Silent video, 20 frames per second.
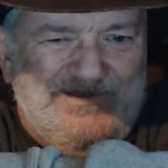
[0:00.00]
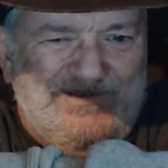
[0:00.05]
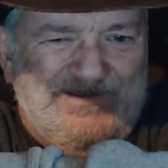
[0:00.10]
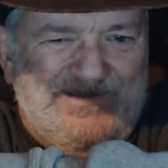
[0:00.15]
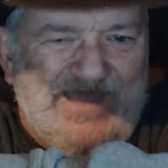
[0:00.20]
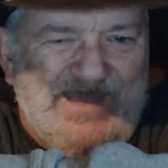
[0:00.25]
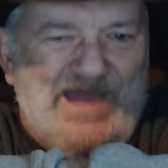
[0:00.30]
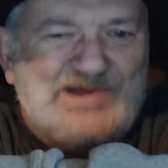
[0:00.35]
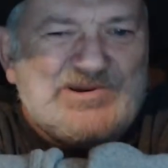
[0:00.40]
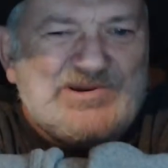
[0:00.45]

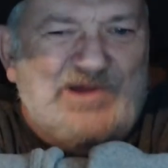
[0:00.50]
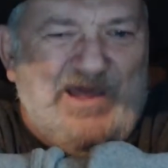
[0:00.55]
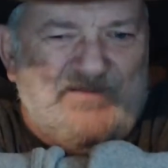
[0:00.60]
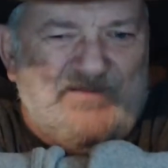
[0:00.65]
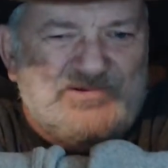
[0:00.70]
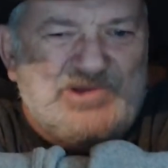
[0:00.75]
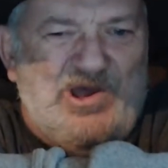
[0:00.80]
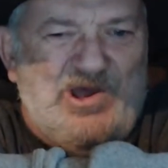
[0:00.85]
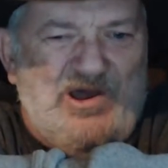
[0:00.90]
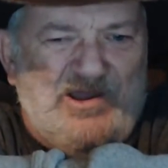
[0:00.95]
That's what
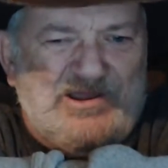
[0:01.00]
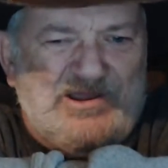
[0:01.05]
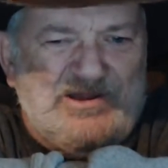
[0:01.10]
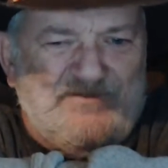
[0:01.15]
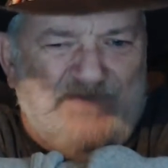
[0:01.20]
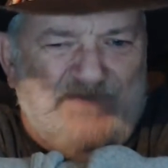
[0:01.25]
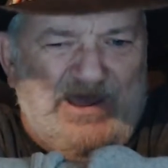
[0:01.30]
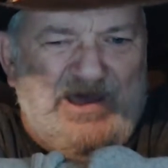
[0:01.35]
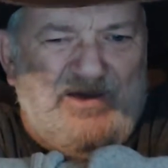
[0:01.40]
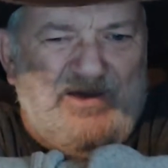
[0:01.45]
I'm talking
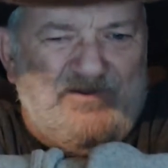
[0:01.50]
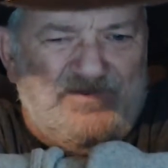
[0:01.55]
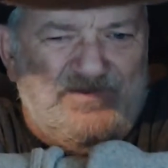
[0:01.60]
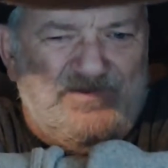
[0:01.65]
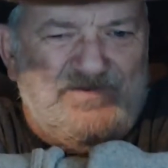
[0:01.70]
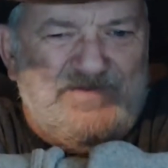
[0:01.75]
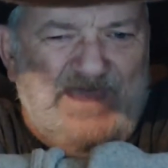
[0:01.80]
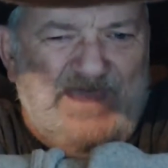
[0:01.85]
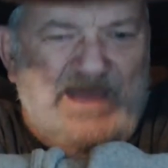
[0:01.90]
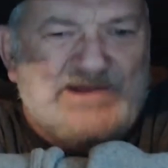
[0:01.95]
about.
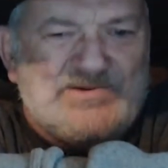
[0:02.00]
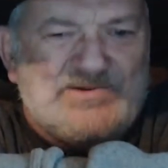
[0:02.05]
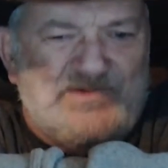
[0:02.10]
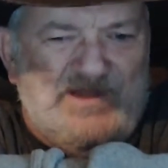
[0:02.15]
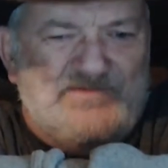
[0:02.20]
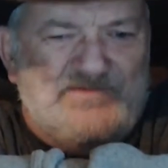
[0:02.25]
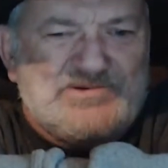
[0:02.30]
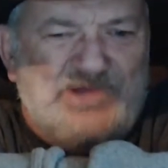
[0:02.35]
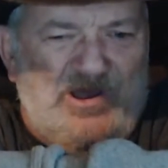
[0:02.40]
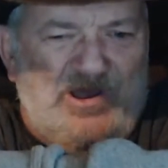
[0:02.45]
That's what
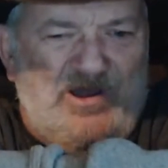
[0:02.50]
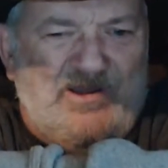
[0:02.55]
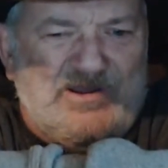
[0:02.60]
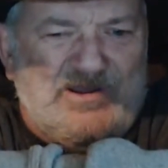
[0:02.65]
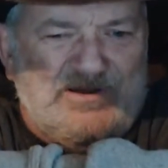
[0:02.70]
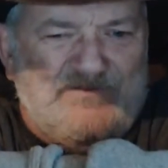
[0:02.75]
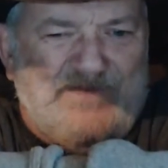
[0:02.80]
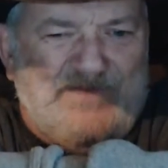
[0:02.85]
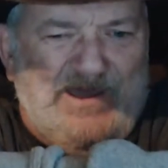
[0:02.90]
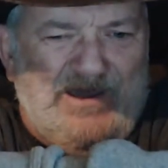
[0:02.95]
I'm
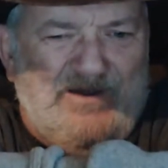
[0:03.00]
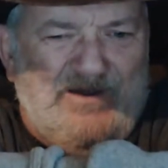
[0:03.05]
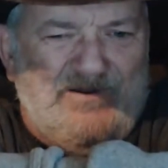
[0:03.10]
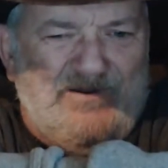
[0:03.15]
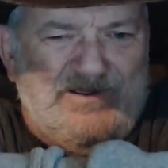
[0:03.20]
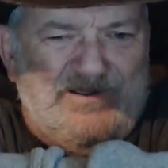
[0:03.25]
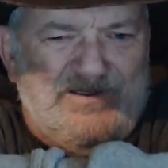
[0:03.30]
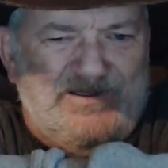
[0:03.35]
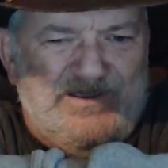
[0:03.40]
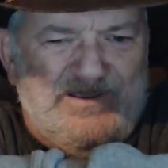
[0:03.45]
talking about.
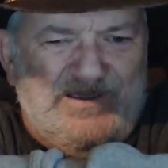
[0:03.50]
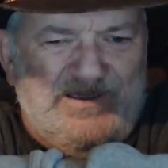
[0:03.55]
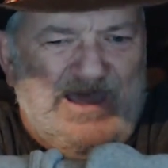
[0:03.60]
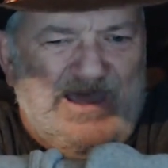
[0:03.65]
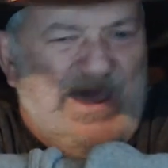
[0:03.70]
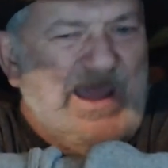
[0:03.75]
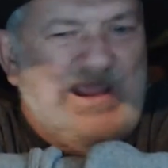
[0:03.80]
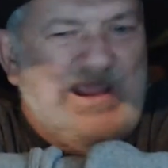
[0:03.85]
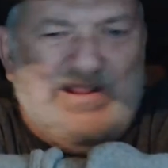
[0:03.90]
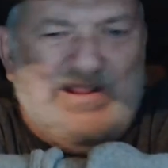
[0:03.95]

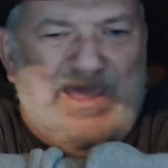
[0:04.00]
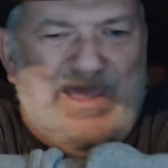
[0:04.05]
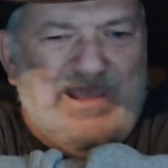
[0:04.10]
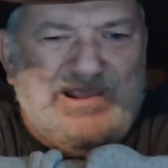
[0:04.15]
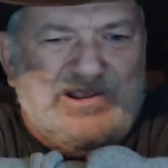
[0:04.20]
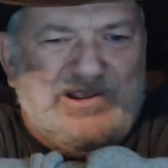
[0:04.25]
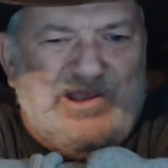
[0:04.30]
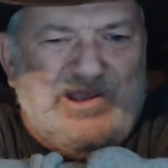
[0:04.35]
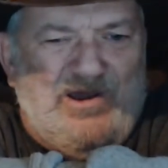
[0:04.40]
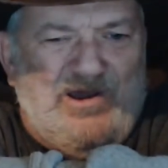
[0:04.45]
I ain't
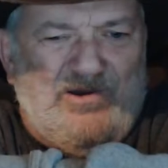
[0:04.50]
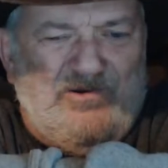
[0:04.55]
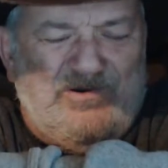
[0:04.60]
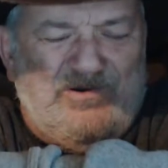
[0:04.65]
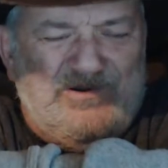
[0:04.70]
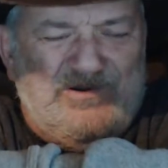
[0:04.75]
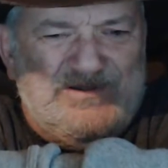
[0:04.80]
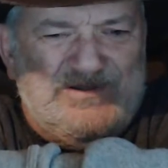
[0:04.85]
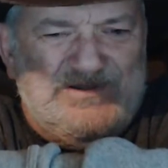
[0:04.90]
letting go.